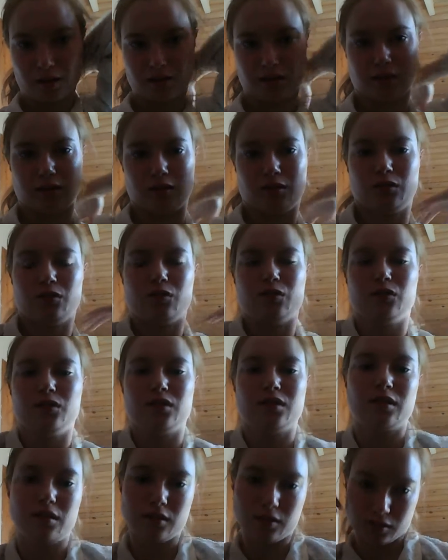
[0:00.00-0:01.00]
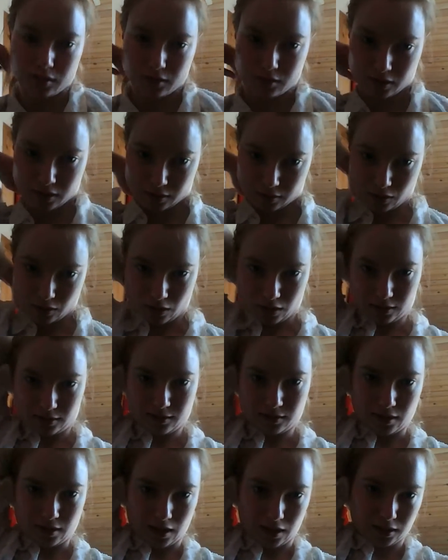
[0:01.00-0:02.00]
and then you do it in the other
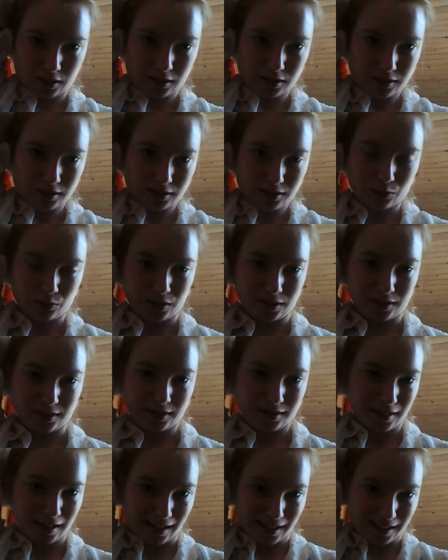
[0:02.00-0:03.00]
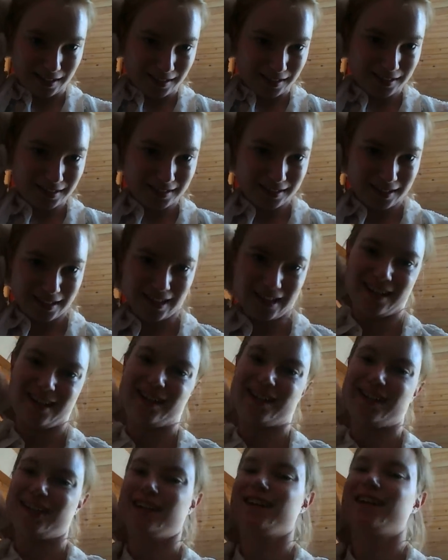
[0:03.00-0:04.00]
side, which is a lot easier
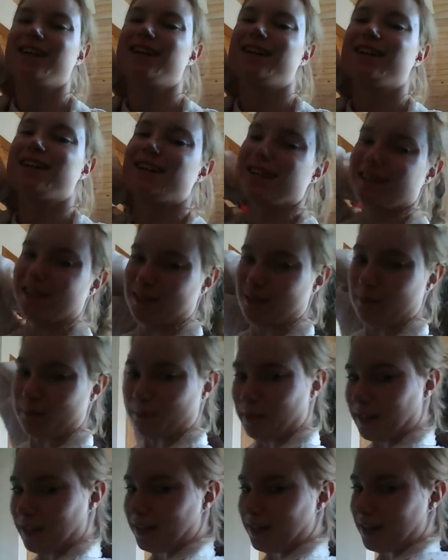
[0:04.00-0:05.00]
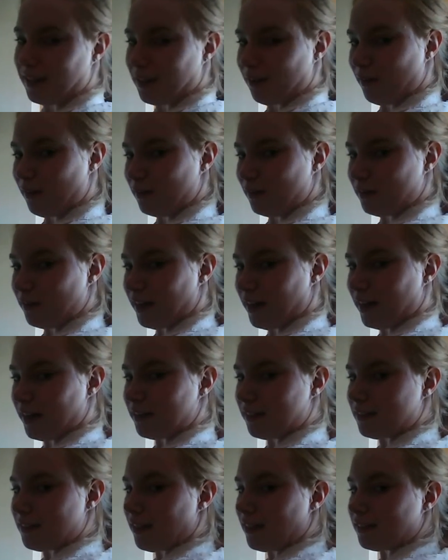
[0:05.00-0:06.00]
to bend and hold your
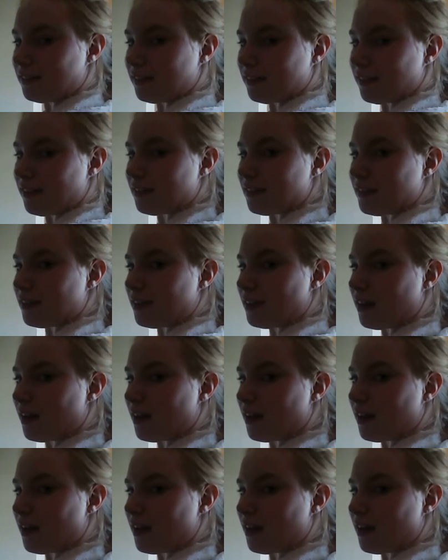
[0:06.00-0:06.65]
hands like this.